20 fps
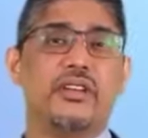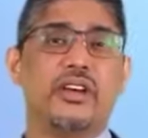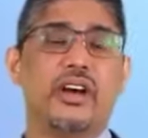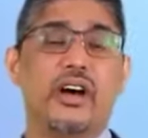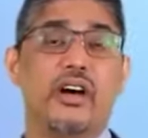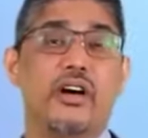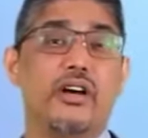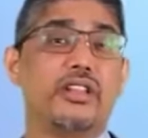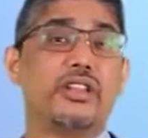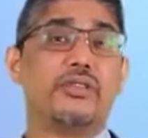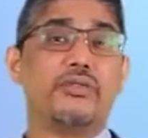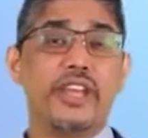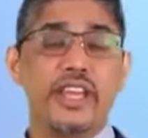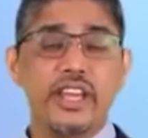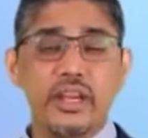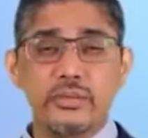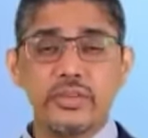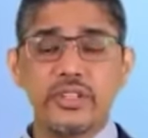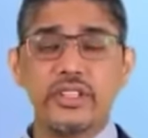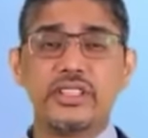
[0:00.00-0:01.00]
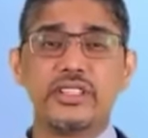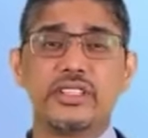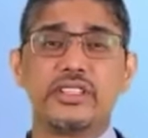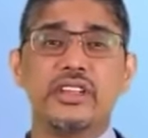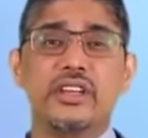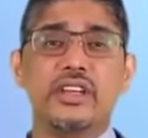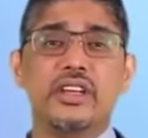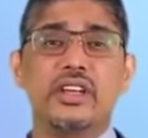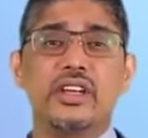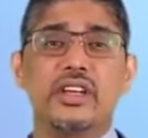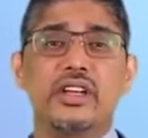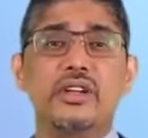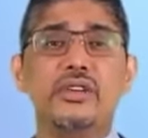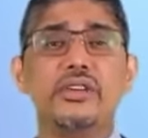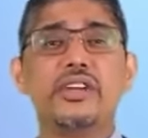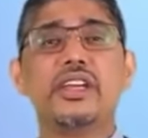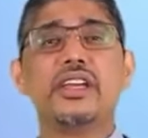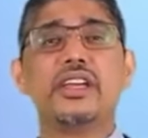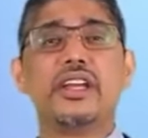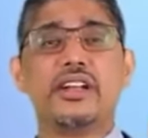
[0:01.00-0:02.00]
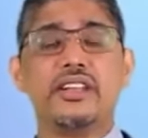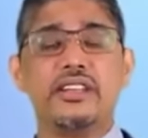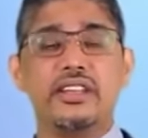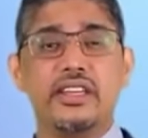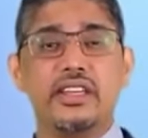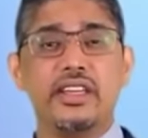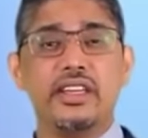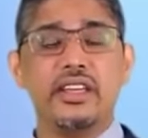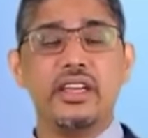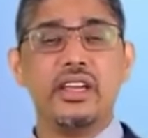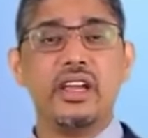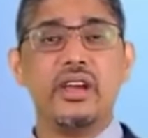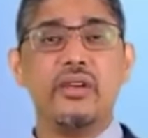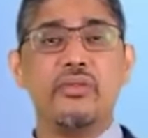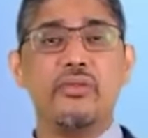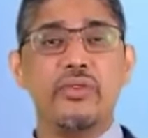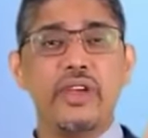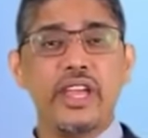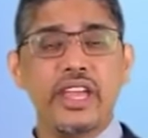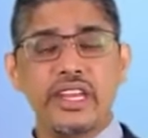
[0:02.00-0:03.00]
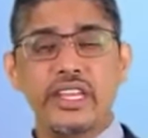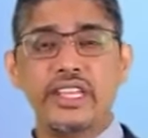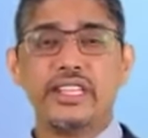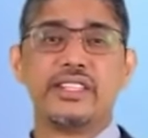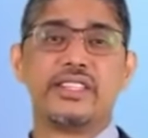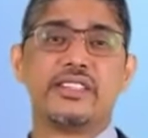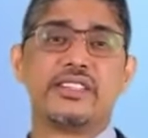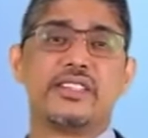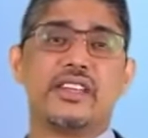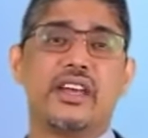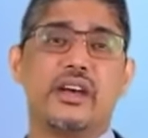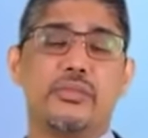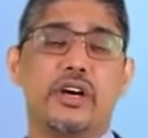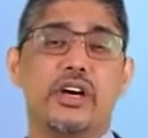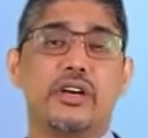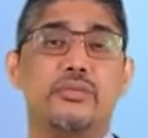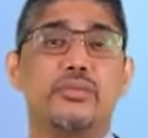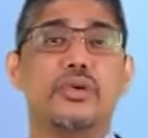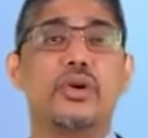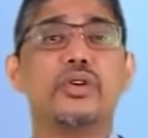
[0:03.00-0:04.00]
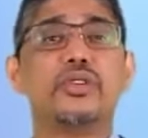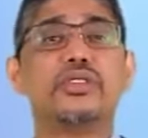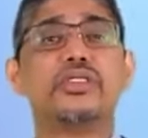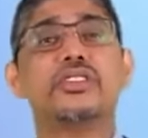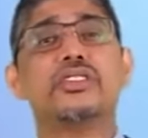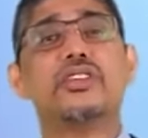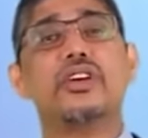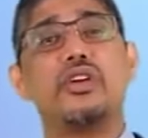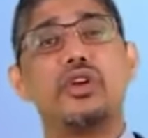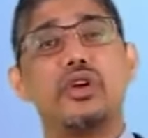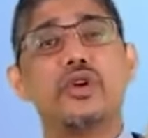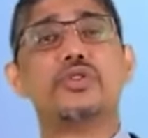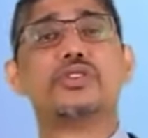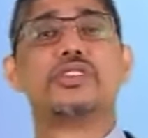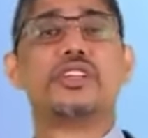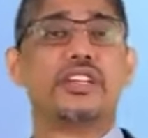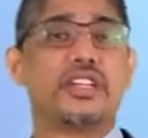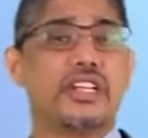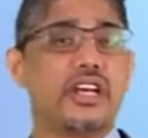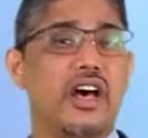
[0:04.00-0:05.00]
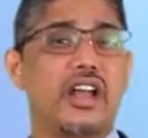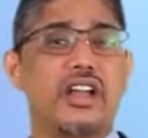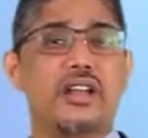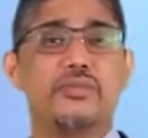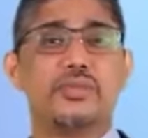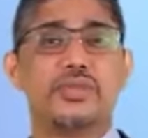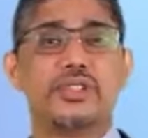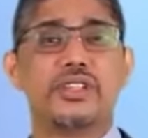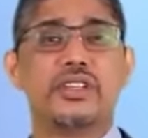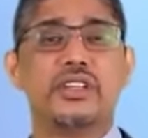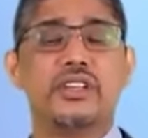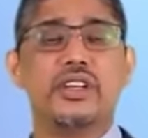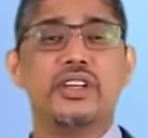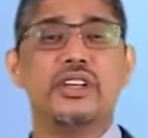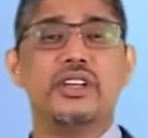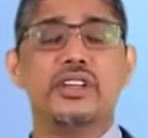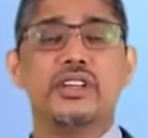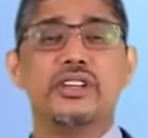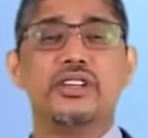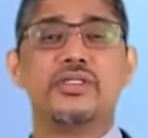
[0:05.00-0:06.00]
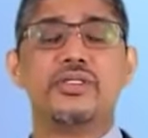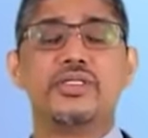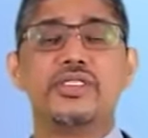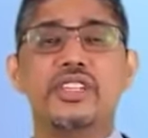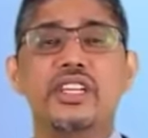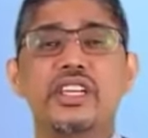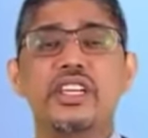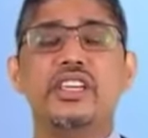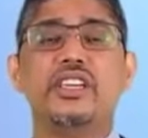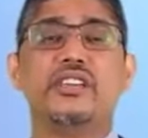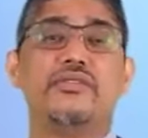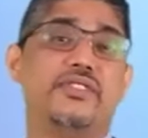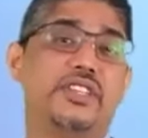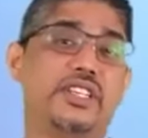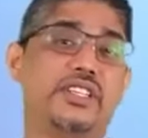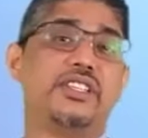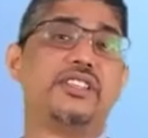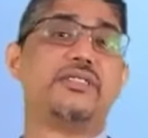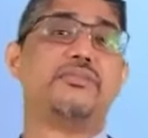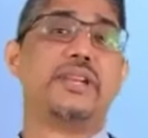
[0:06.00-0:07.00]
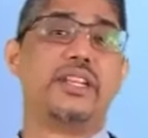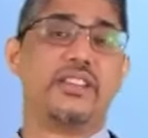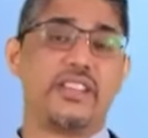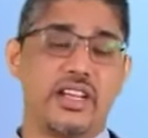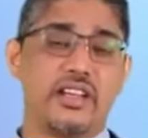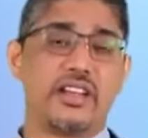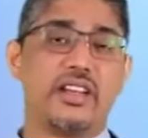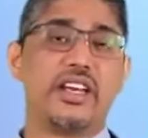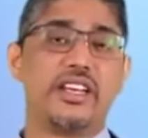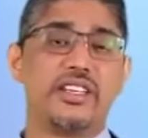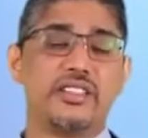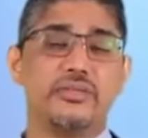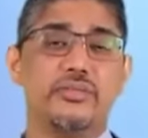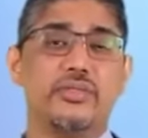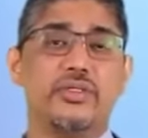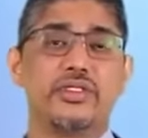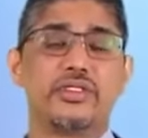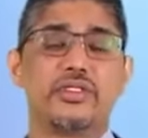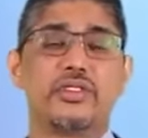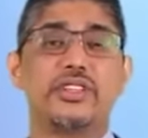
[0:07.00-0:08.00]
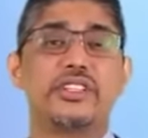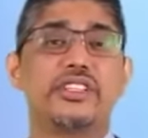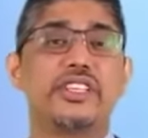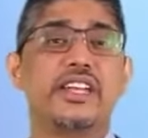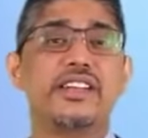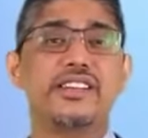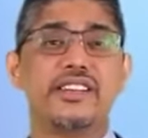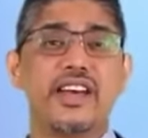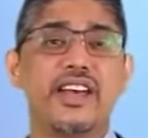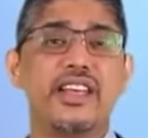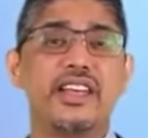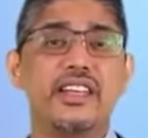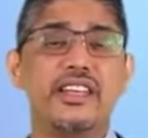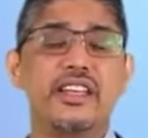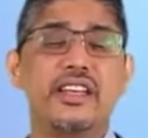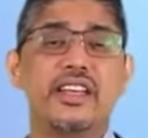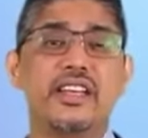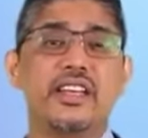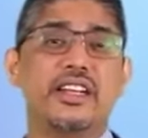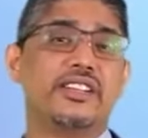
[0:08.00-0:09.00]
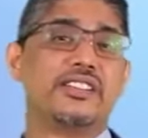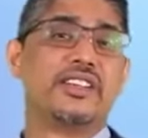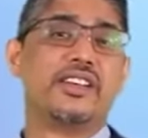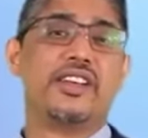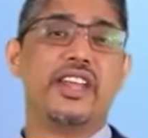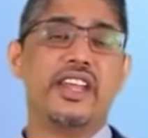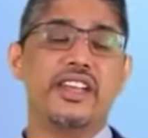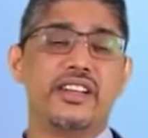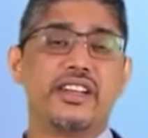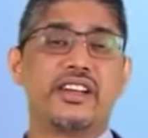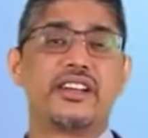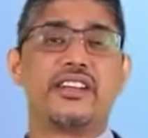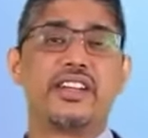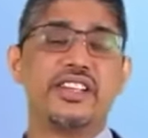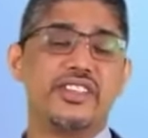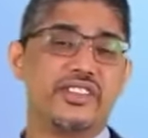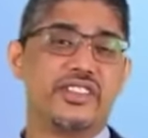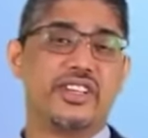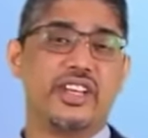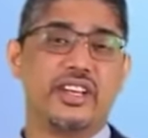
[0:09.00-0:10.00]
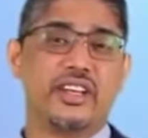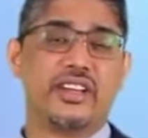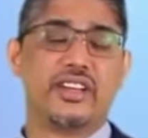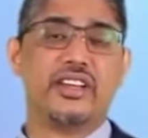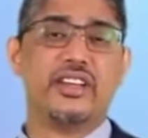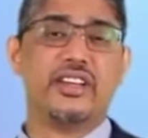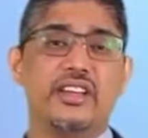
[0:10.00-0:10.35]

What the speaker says: all the variables, looking at the variance among both rows and columns to see if this is meta-analyzable. So it's a data crunching.